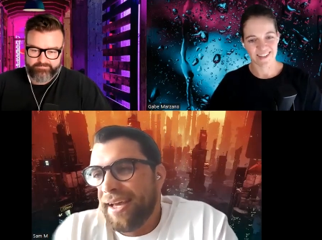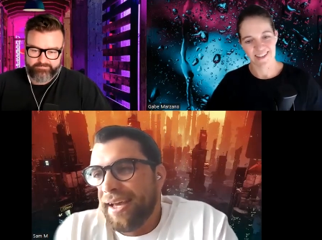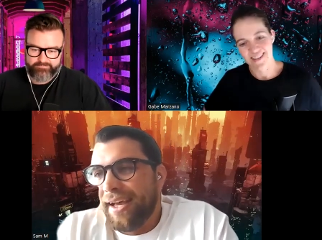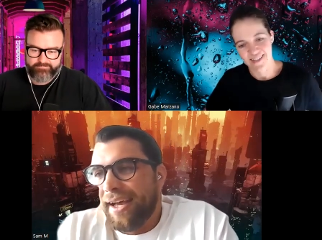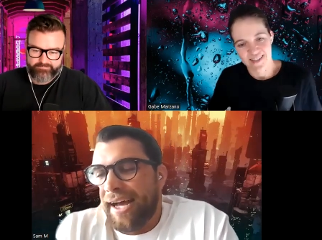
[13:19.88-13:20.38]
Speaker 1: Yes,
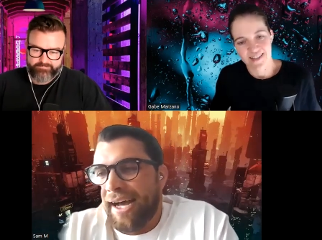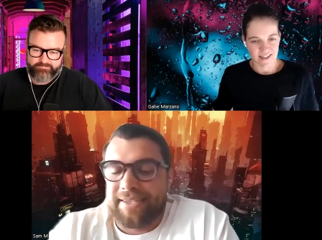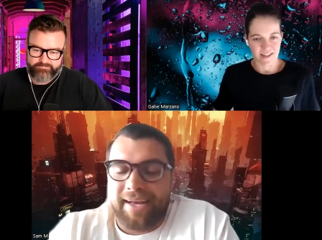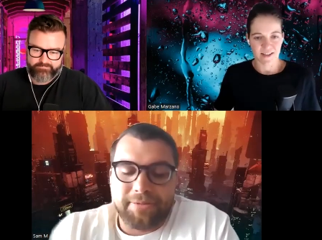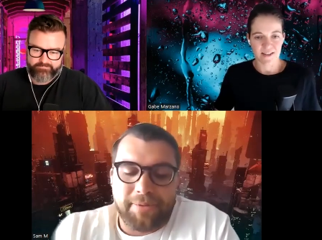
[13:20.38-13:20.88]
yeah,
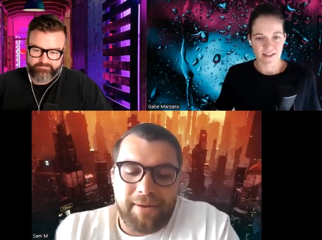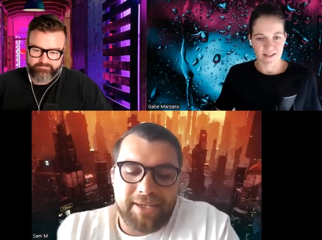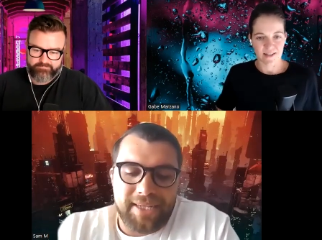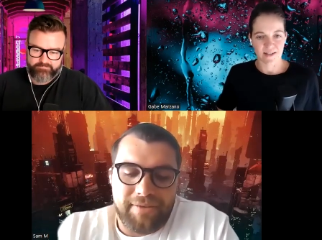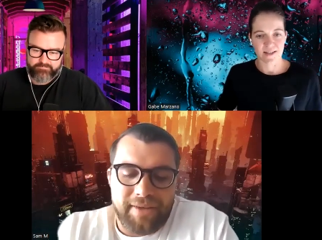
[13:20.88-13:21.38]
so that was pretty
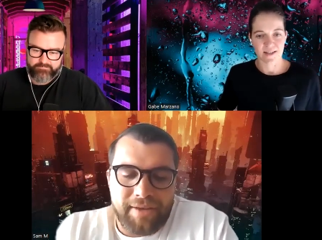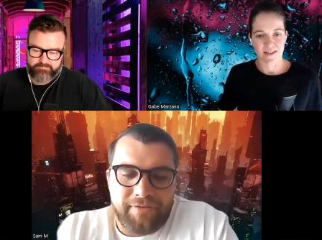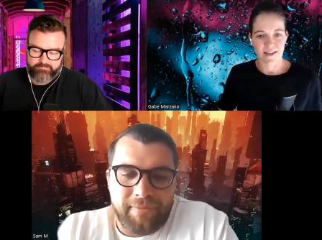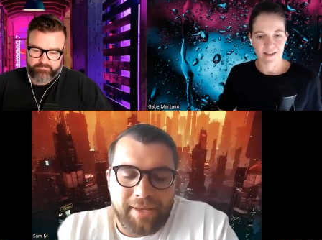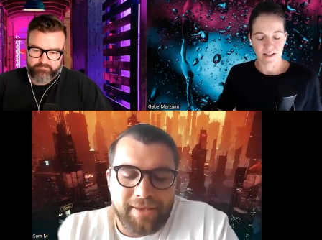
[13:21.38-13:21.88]
much it,
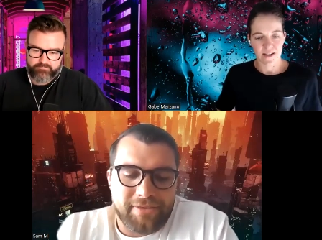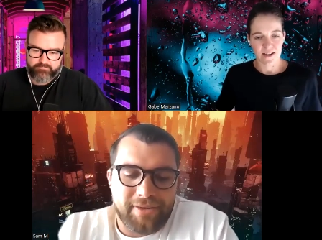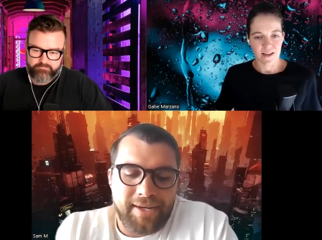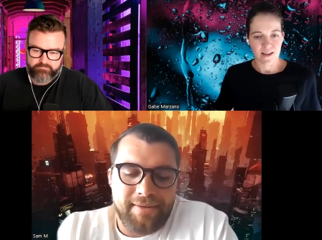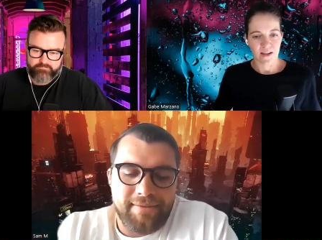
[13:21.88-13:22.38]
it for
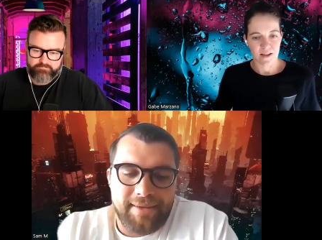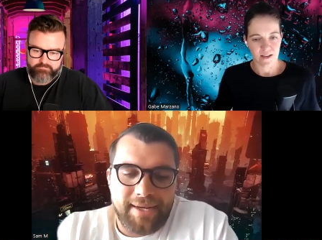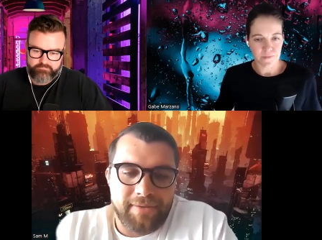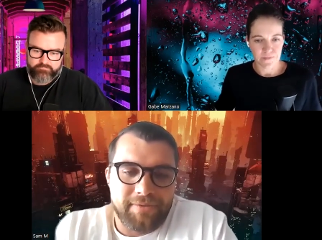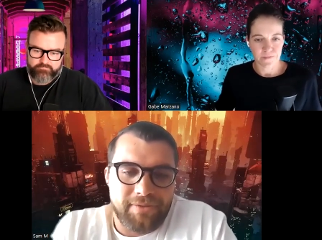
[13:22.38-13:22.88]
military
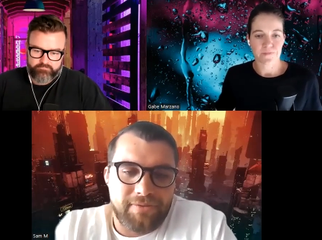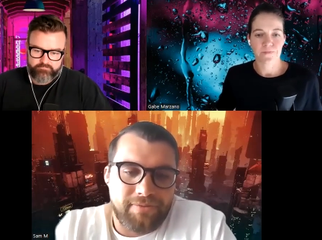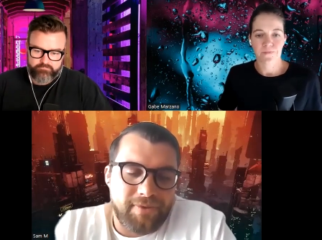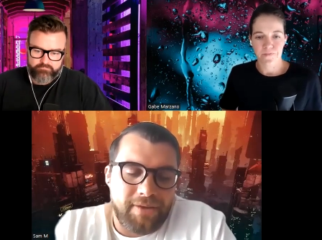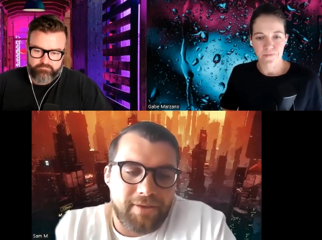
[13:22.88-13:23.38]
in terms
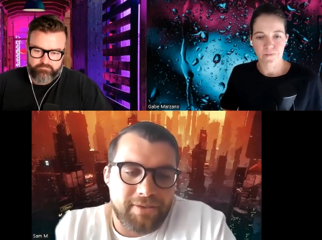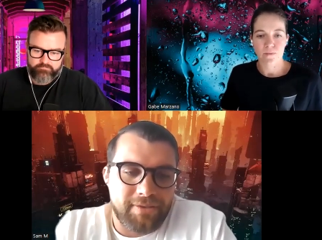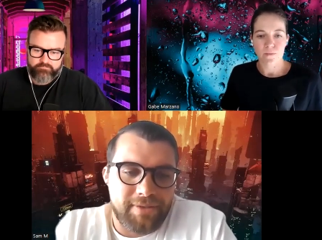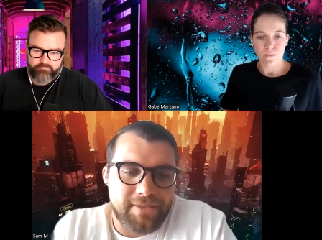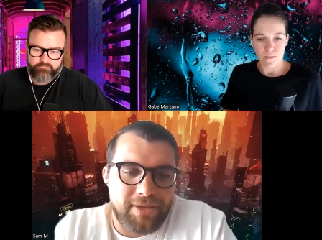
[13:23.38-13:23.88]
of where we
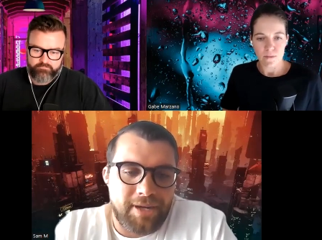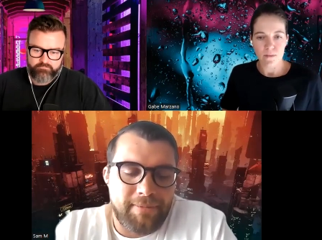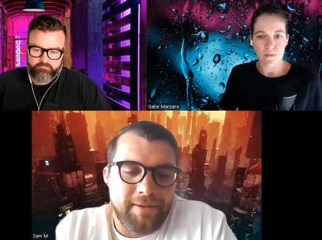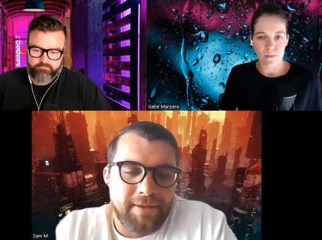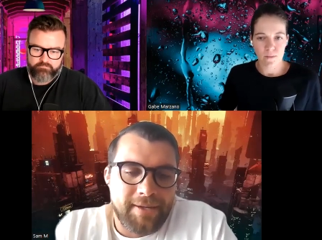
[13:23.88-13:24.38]
got to with
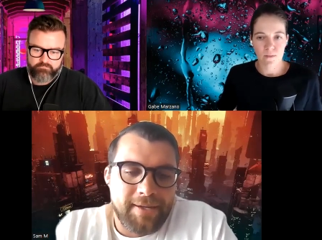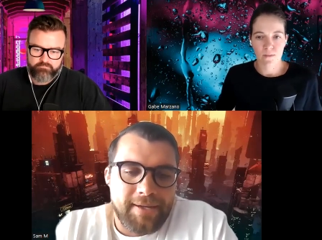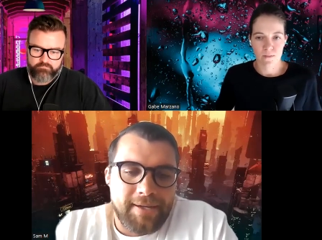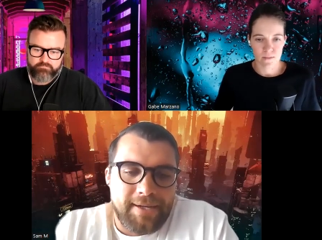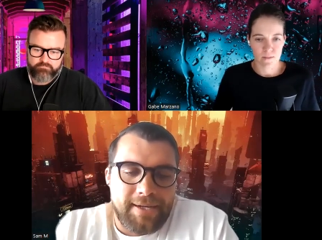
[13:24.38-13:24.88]
cyber.
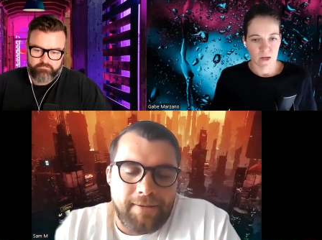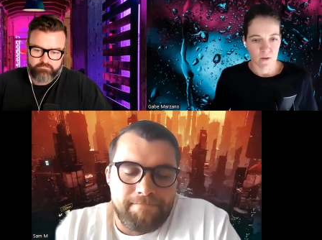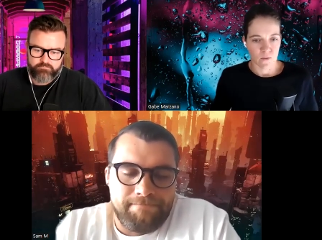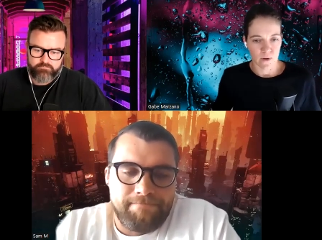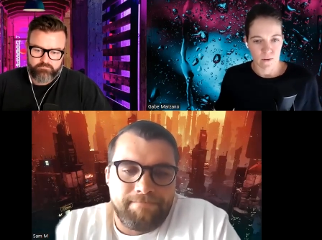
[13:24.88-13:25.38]

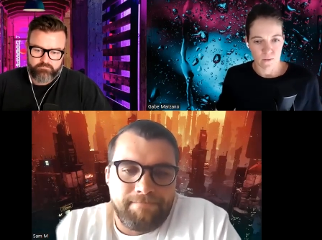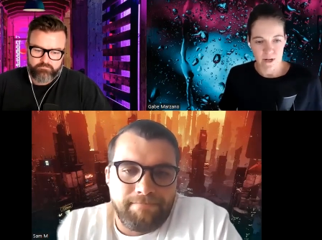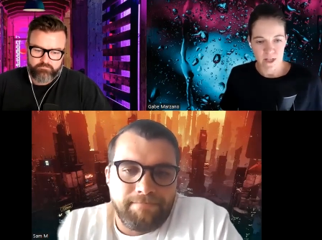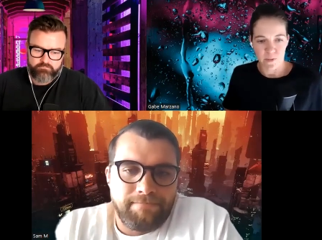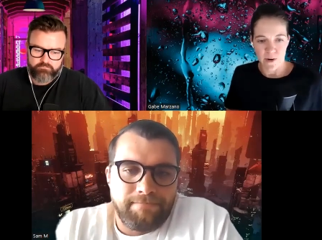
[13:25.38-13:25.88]
Yeah. What
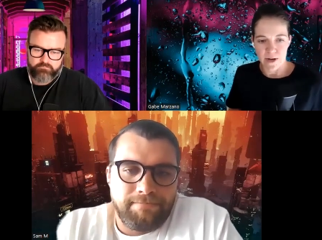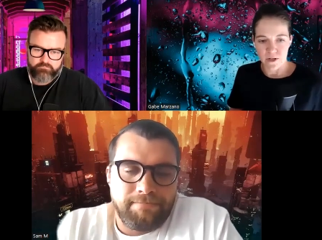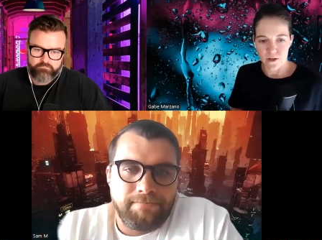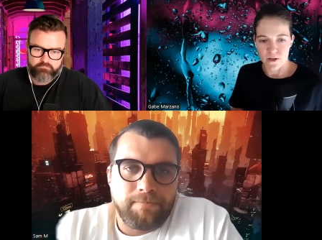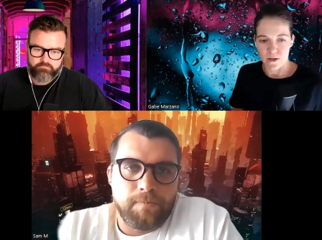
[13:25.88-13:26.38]
Speaker 2: What
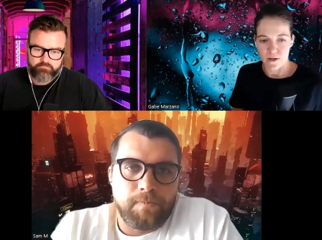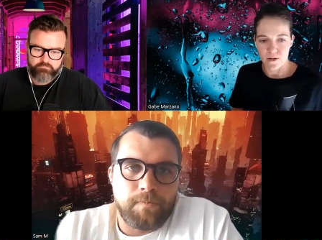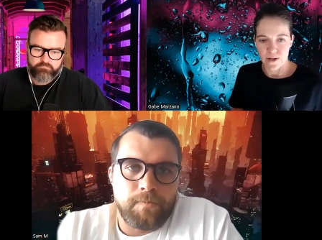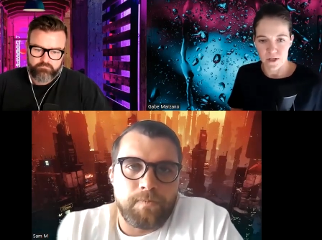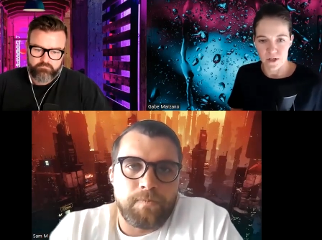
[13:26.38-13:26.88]
inspired you to
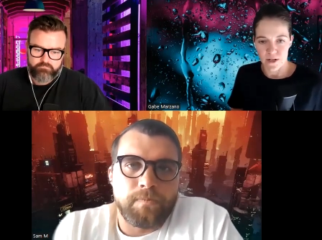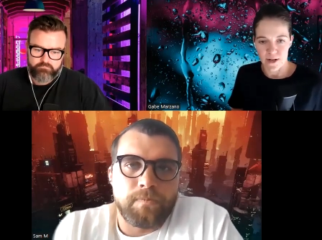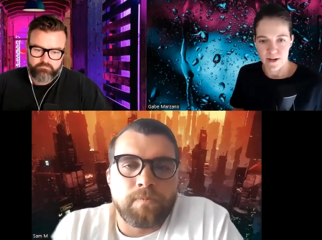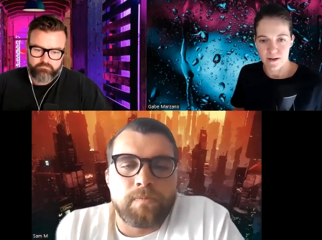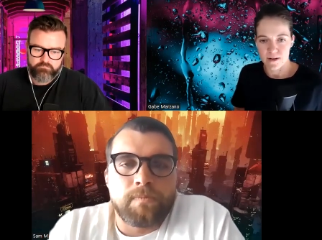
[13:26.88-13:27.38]
transition
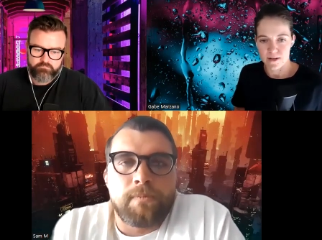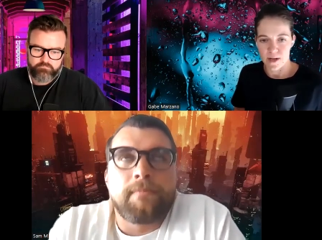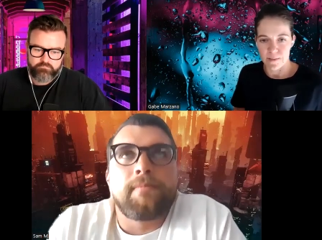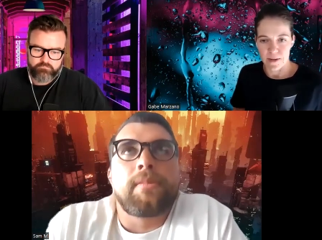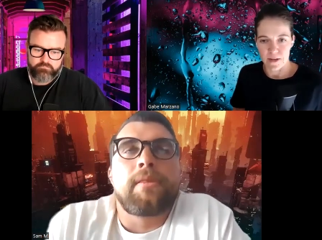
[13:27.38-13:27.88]
out,
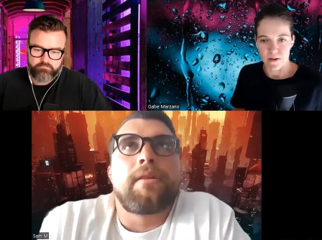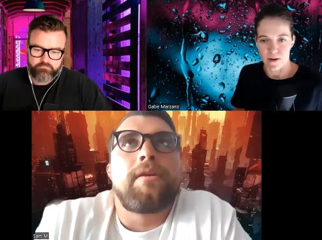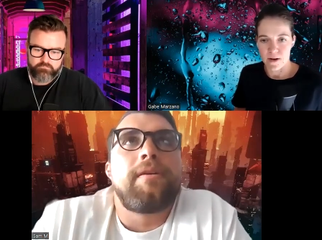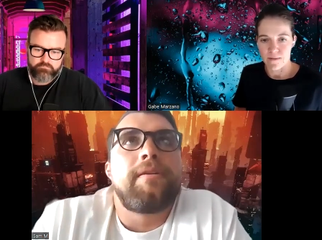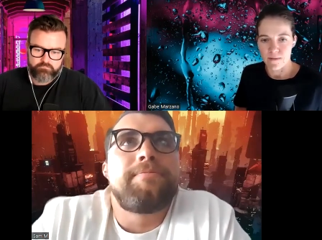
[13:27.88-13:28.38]
Sam? At the
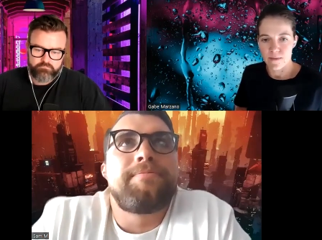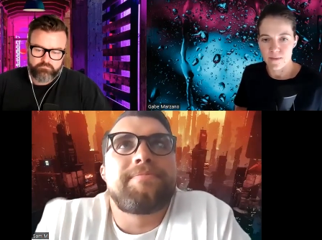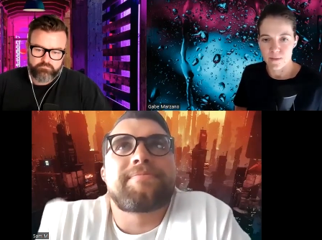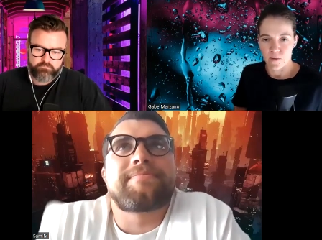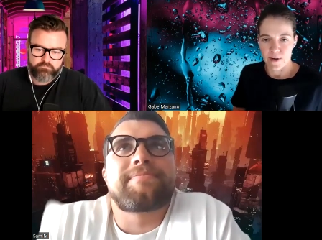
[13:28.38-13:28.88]
time,
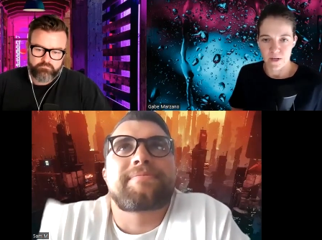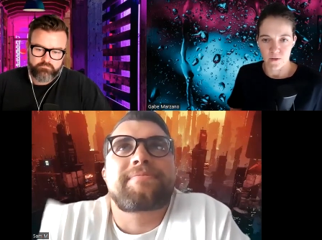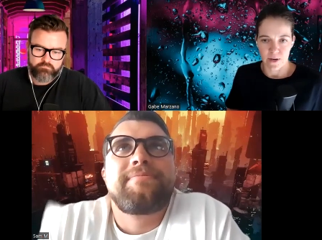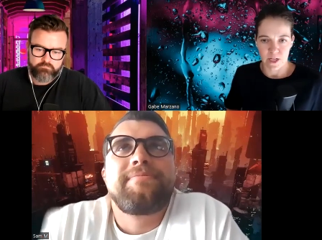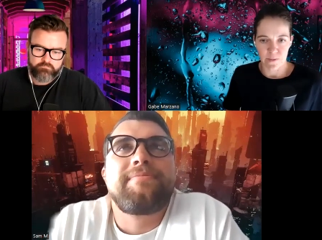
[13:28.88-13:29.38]
you went into
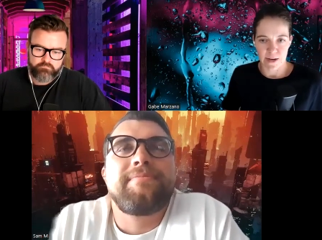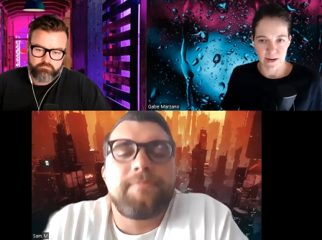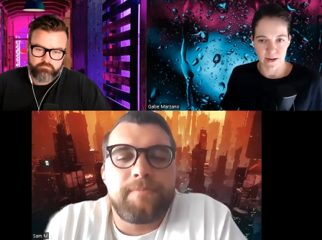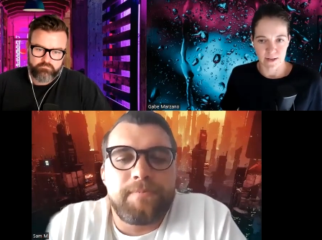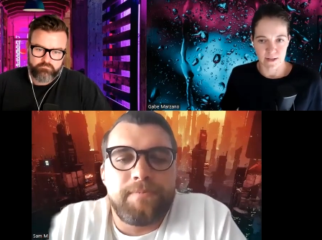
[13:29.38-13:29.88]

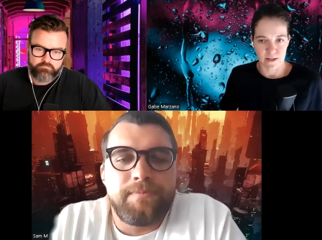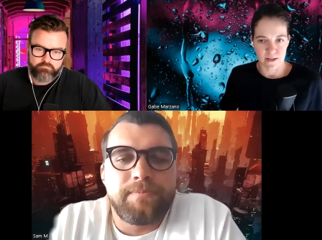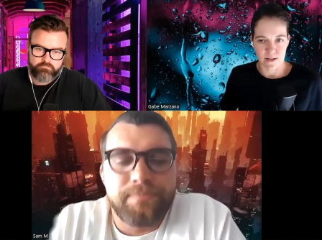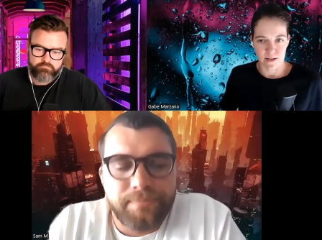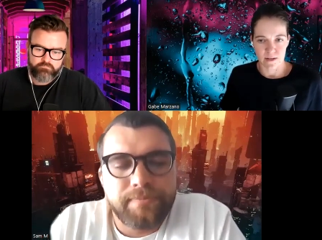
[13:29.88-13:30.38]
Westpac as
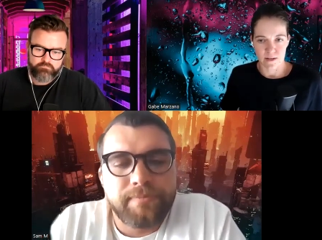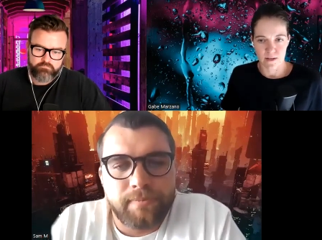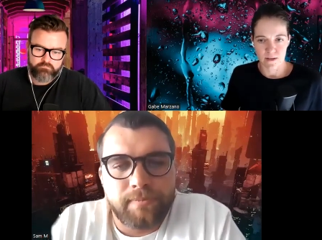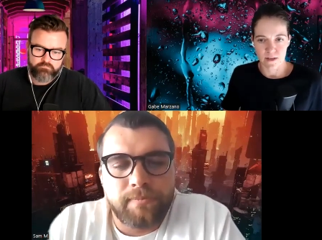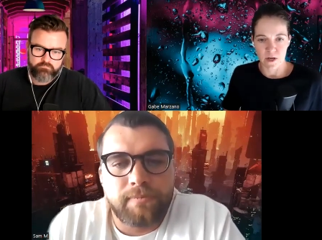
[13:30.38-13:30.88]
a
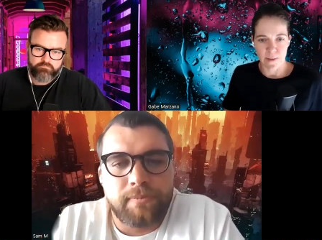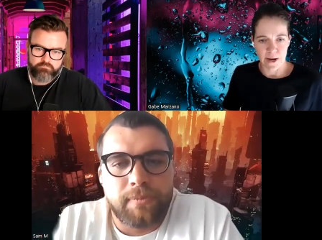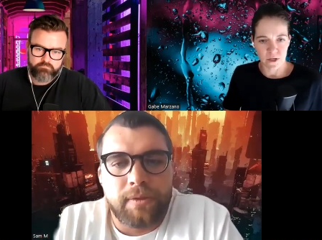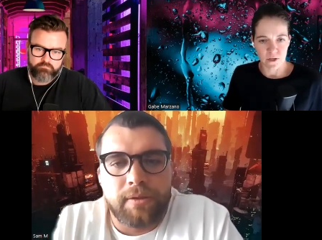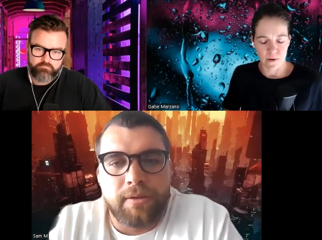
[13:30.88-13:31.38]
senior
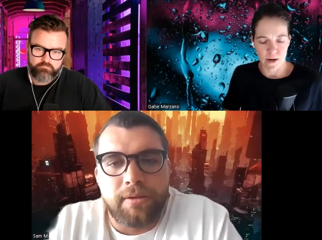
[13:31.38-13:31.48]
manager,